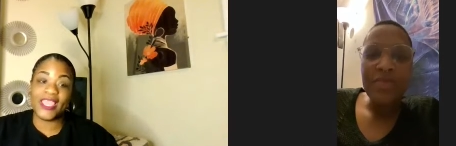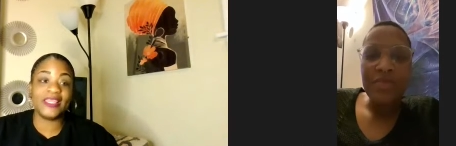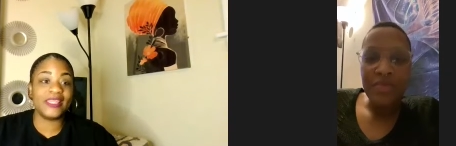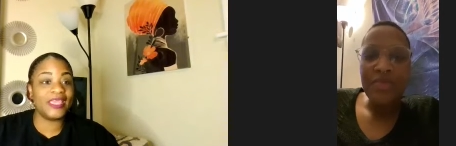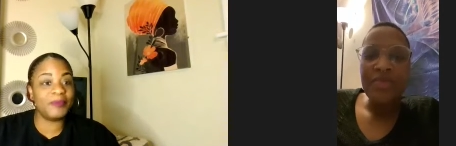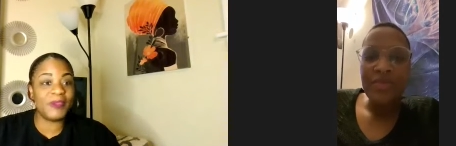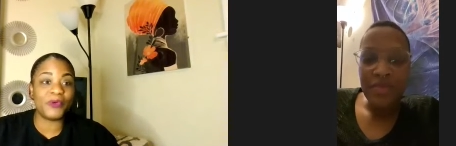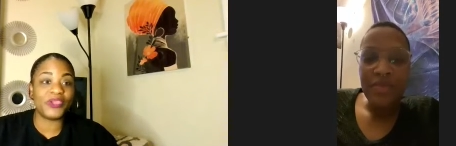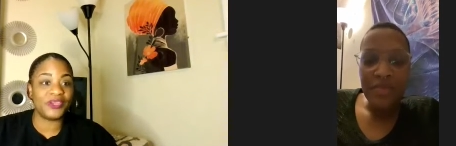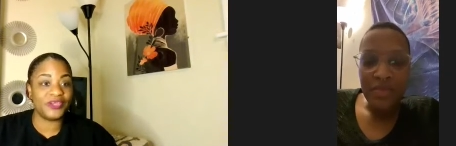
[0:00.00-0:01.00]
Speaker 1: and letting
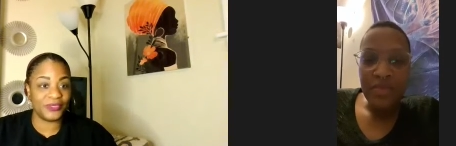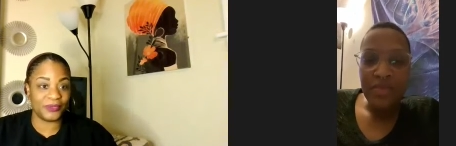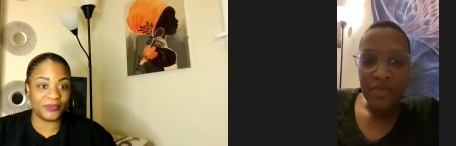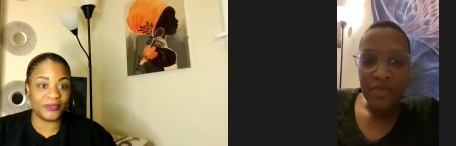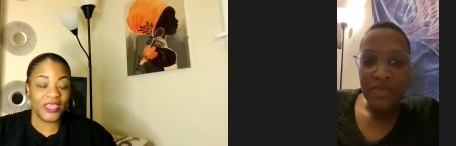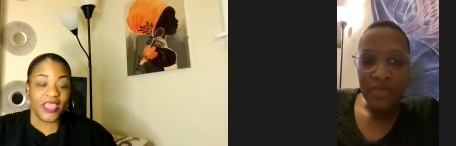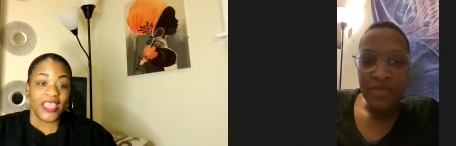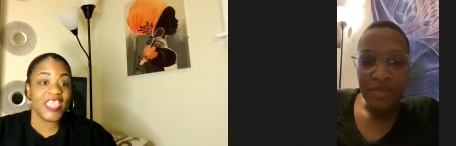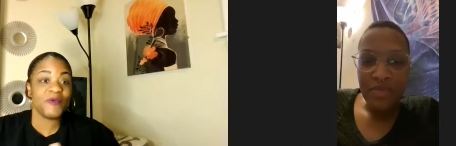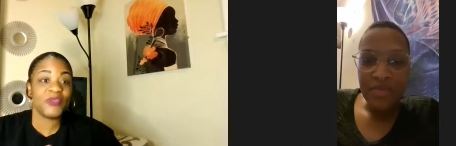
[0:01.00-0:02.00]
people hear you.
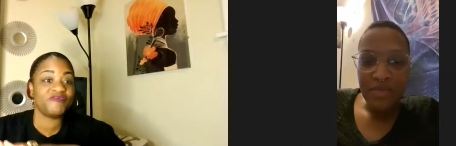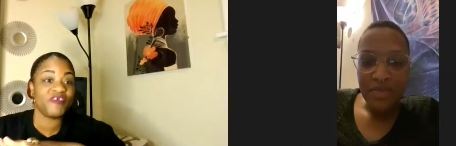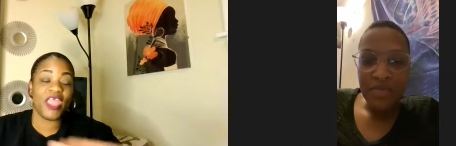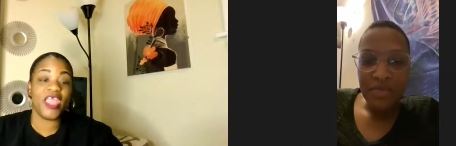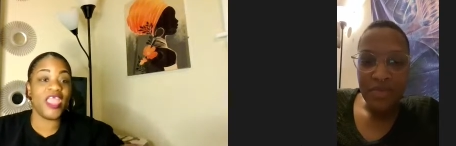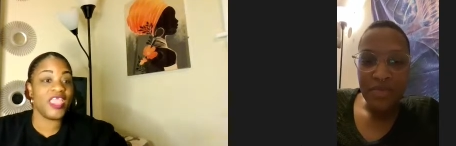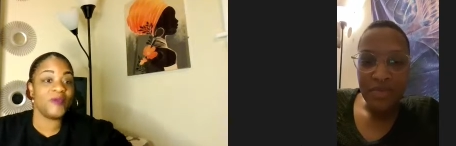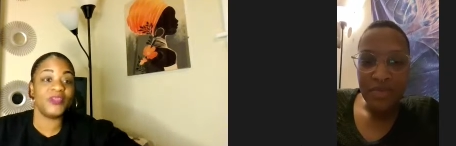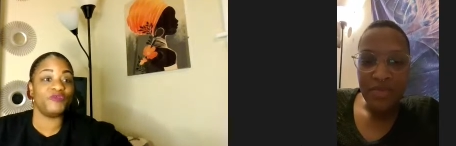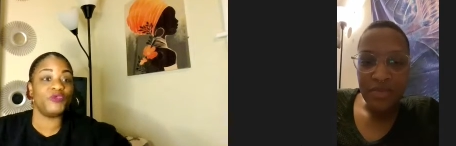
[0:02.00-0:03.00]
Even if
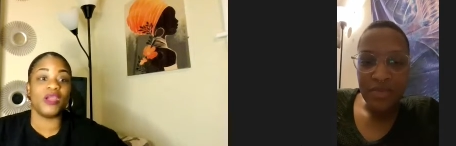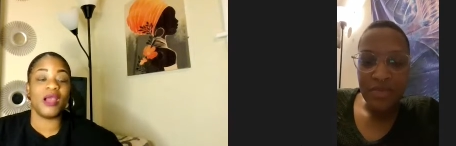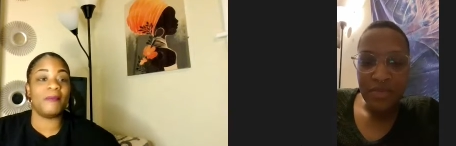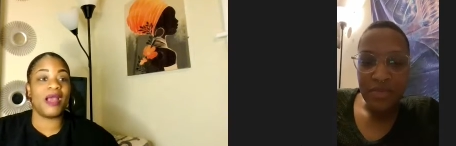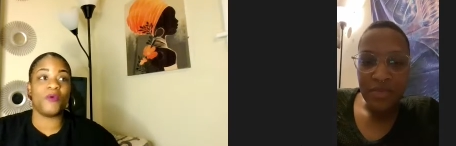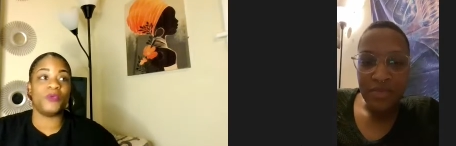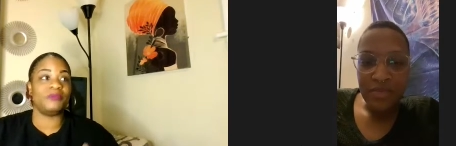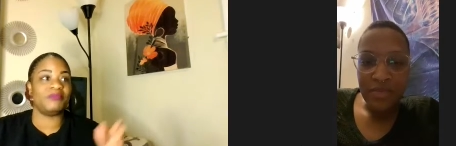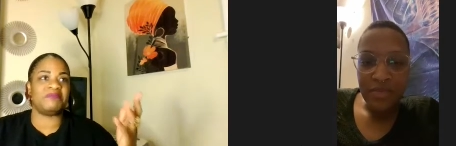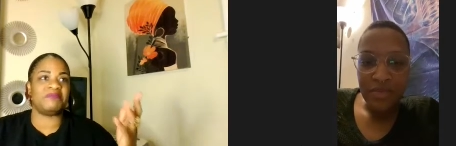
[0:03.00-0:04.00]
even if you come out
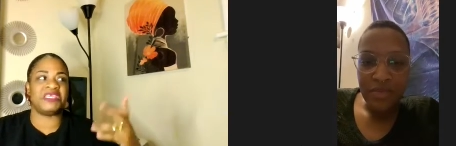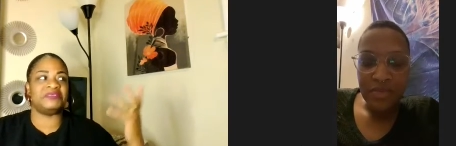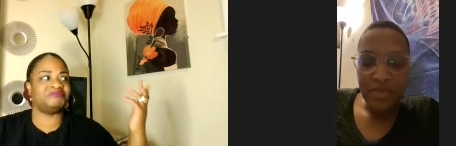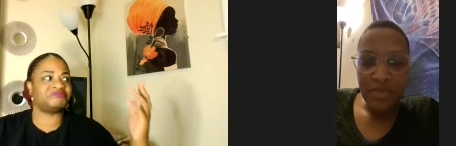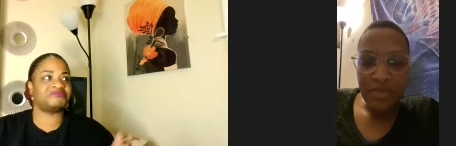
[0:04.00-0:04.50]
with maybe